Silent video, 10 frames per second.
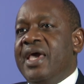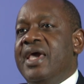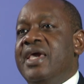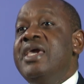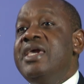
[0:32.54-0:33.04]

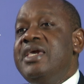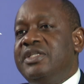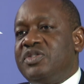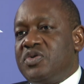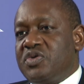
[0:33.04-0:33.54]
he
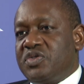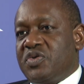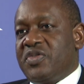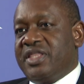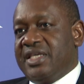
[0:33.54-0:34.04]
is
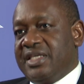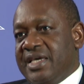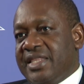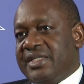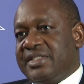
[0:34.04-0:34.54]
also
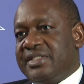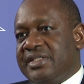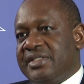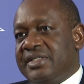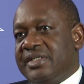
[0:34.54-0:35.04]
thinking that
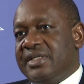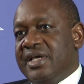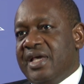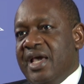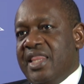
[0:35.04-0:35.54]

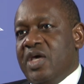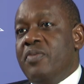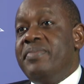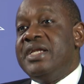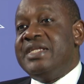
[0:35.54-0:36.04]
there will
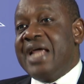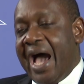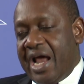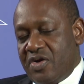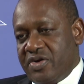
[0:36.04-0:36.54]
be
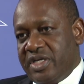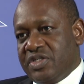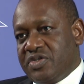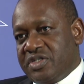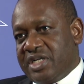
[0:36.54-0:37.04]
dialogue in
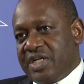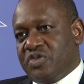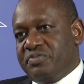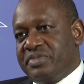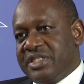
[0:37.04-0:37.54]
order
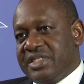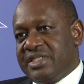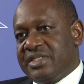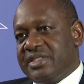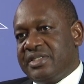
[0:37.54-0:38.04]
to bring
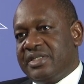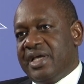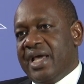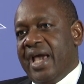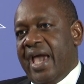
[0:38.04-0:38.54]

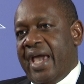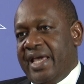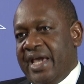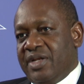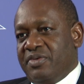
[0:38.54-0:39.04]
an
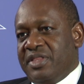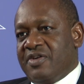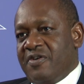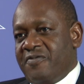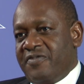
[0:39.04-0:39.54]
end to the
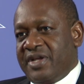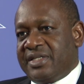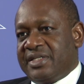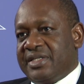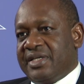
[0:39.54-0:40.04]

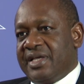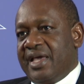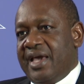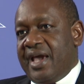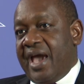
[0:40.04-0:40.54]
conflict.
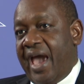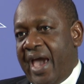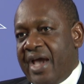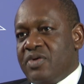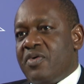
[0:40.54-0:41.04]

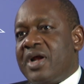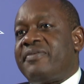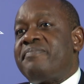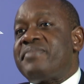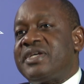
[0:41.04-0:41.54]
And what
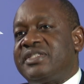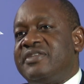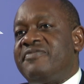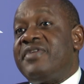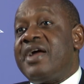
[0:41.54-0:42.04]

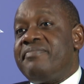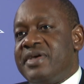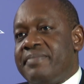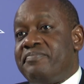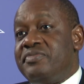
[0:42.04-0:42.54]
President
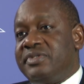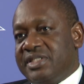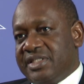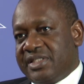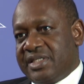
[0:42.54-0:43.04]
Vladimir
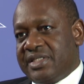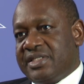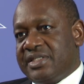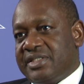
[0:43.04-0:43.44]
Putin said,